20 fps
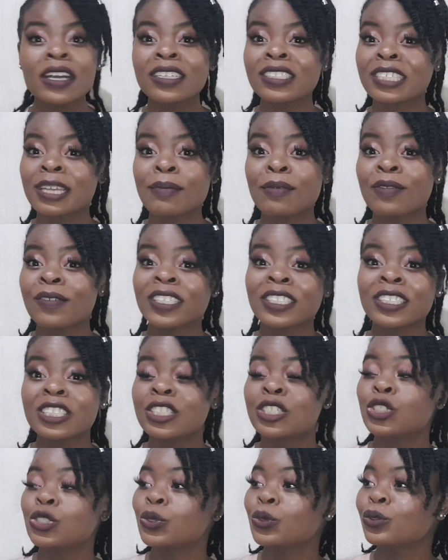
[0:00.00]
Some of us
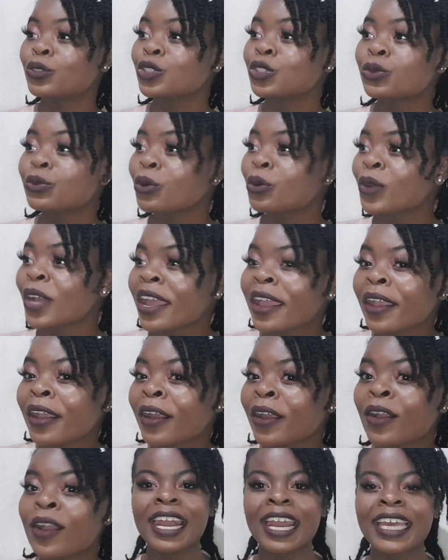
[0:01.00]
just don't grow
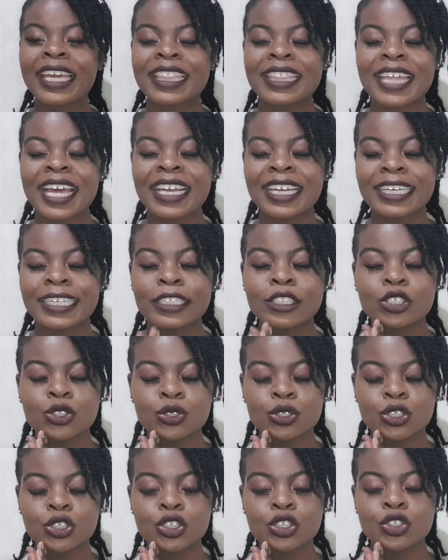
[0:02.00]
hair. Like, that needs
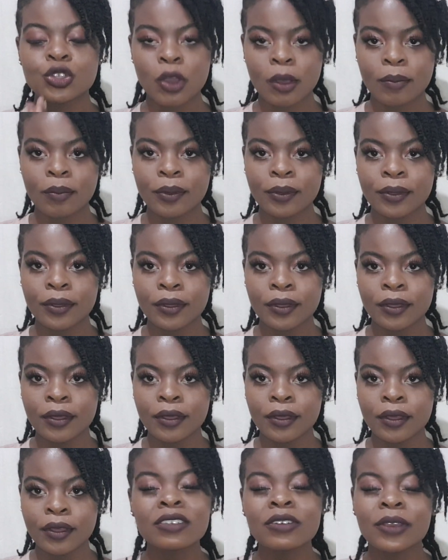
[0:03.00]
to stop.
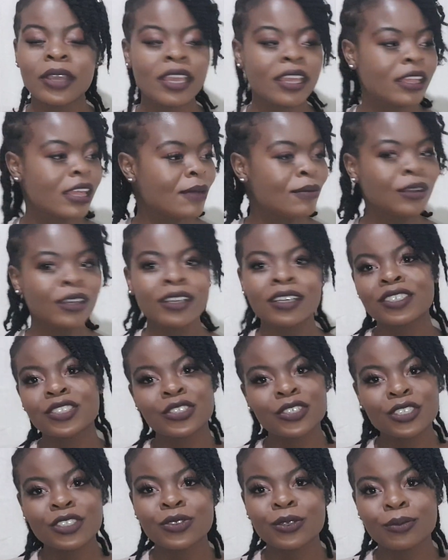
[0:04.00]
Okay, I'm not going to
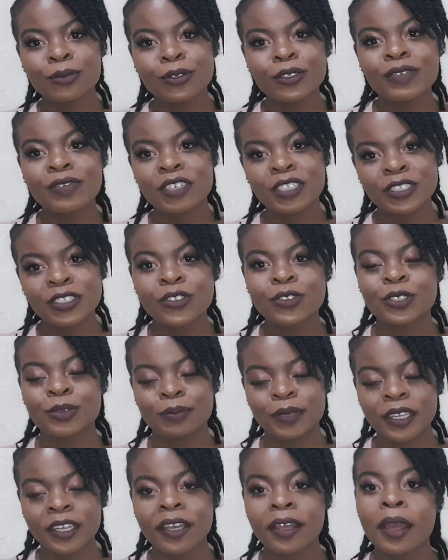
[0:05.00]
turn into a motivational
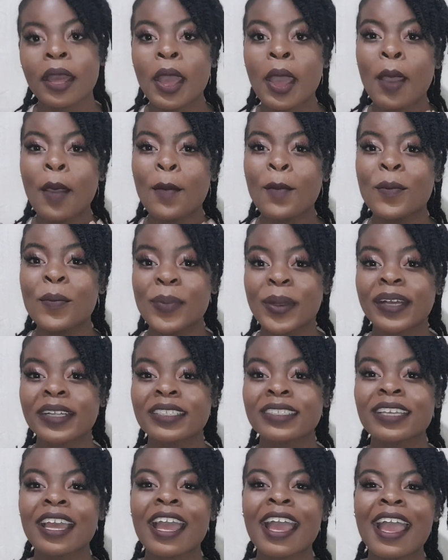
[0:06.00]
speaker,
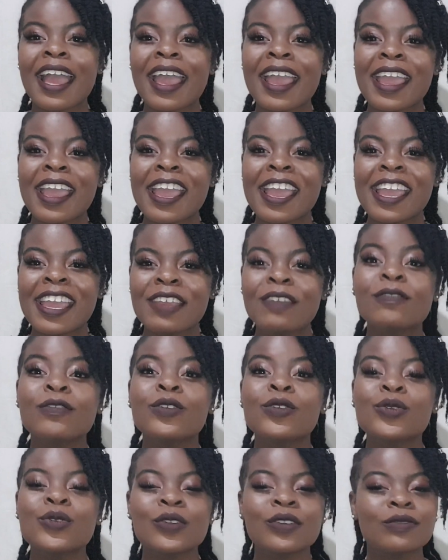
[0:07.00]
but
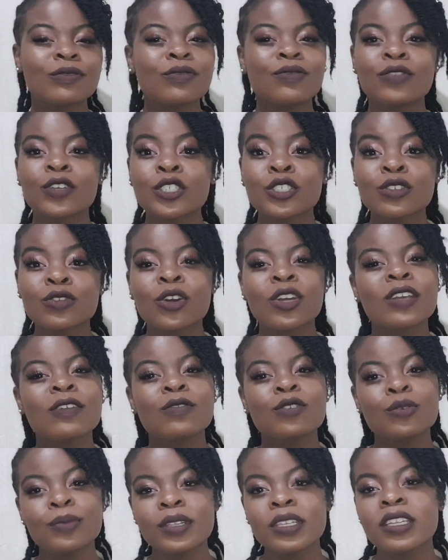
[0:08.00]
first of all,
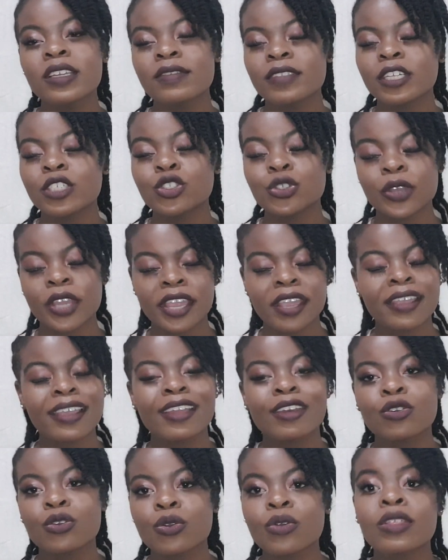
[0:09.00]
if you believe that your hair
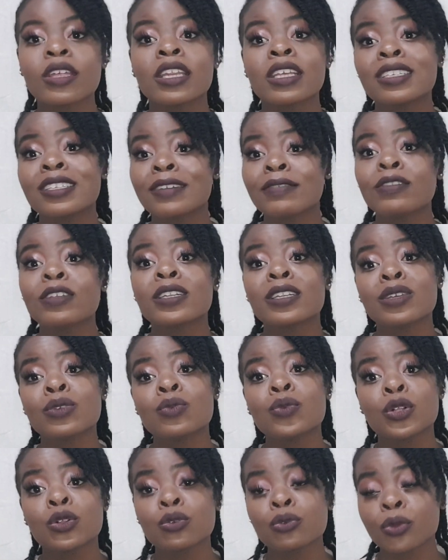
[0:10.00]
can grow, then it definitely
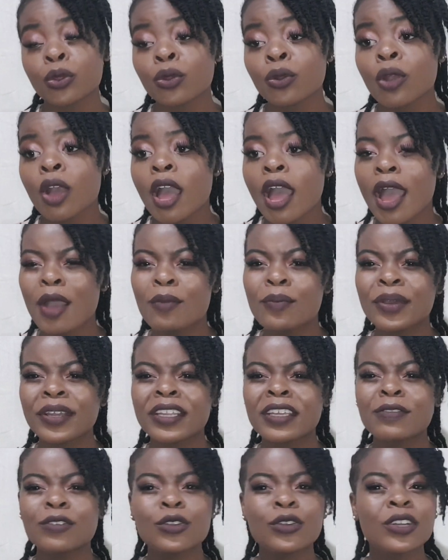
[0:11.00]
will grow. But
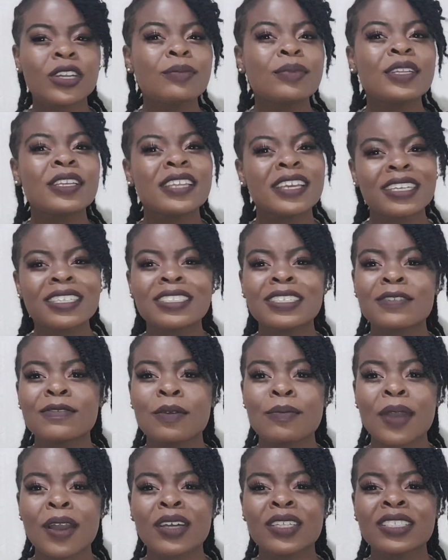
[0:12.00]
if you're going to be negative
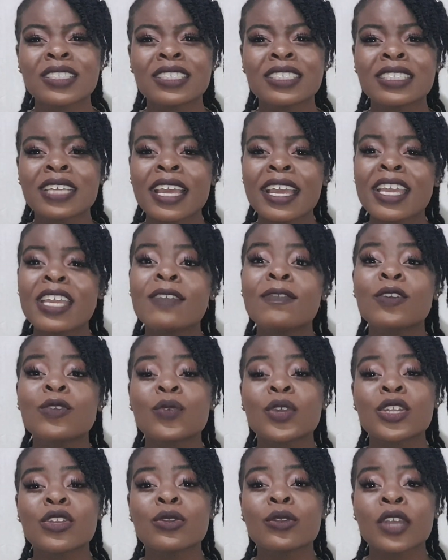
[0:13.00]
about it, even
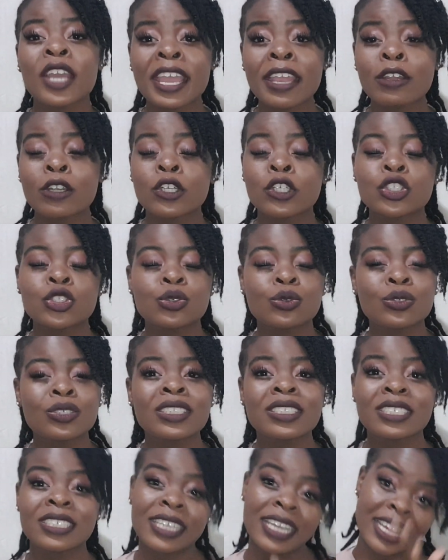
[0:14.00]
when your hair shows
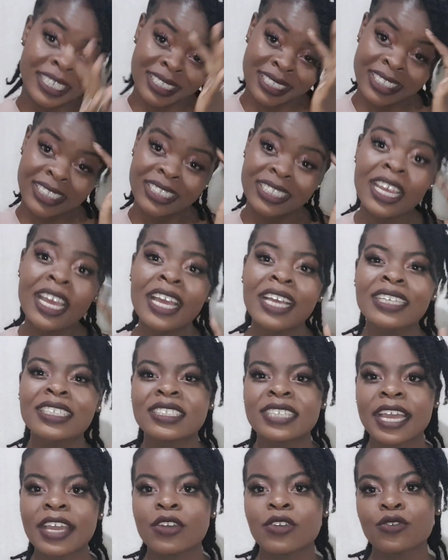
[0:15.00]
the slightest
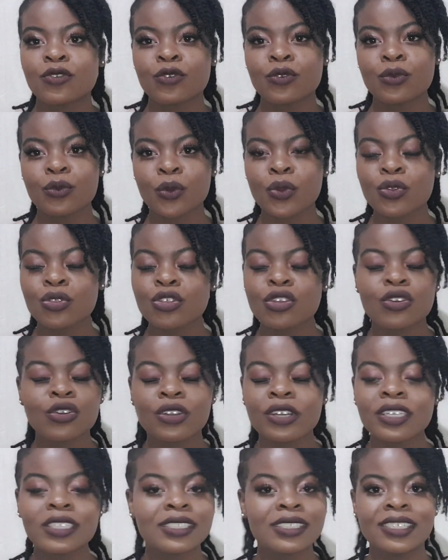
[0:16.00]
sign of growth, you're not
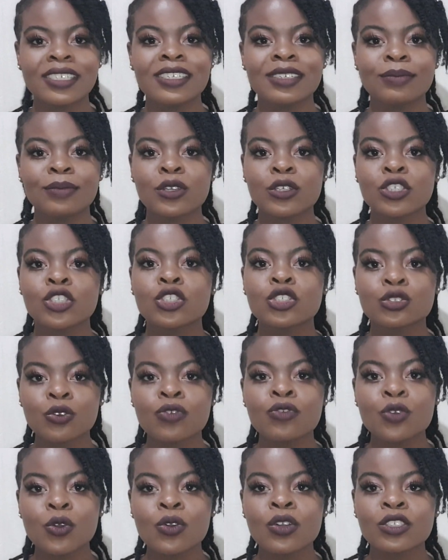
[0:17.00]
going to see it because you're so
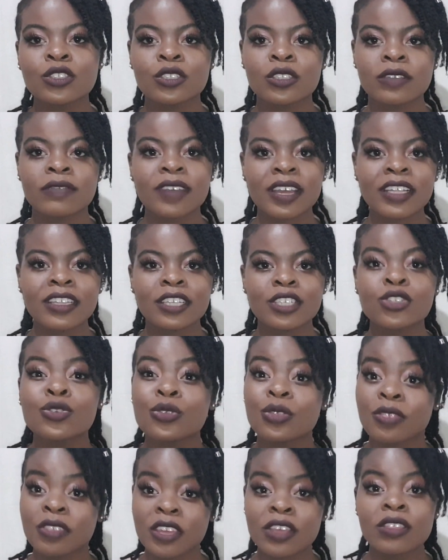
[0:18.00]
focused on the fact that you
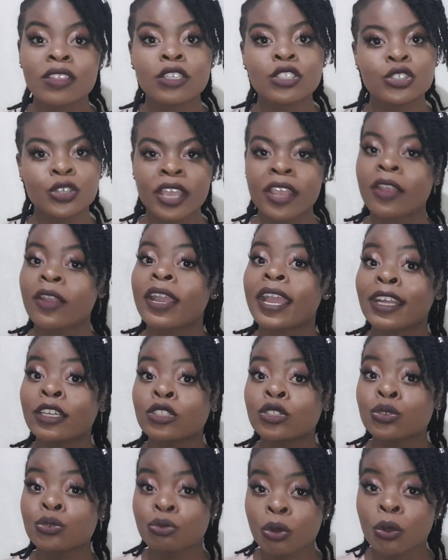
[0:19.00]
think that your hair
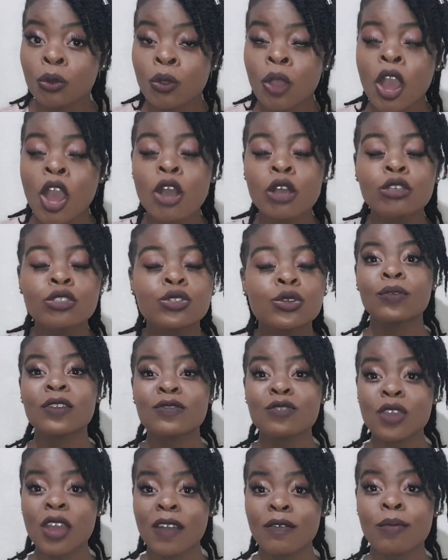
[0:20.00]
can't grow. So
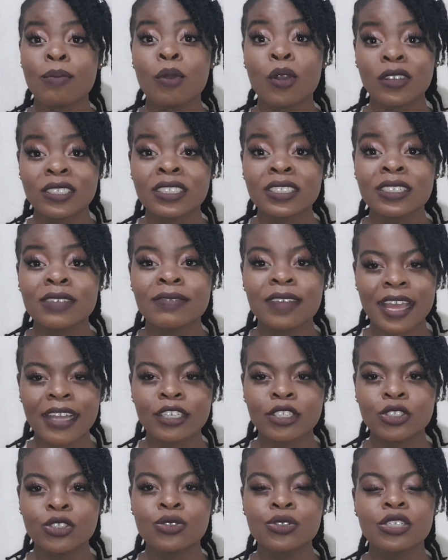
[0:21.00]
if you have a positive
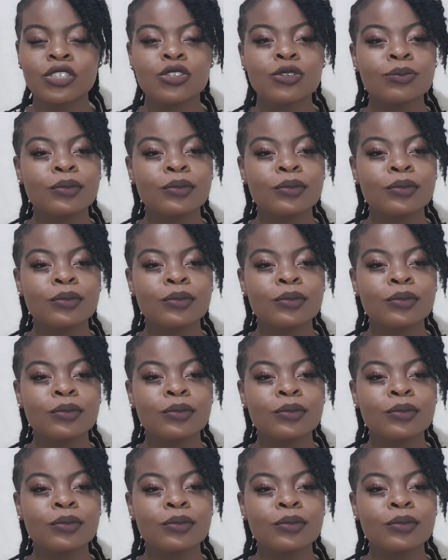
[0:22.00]
attitude and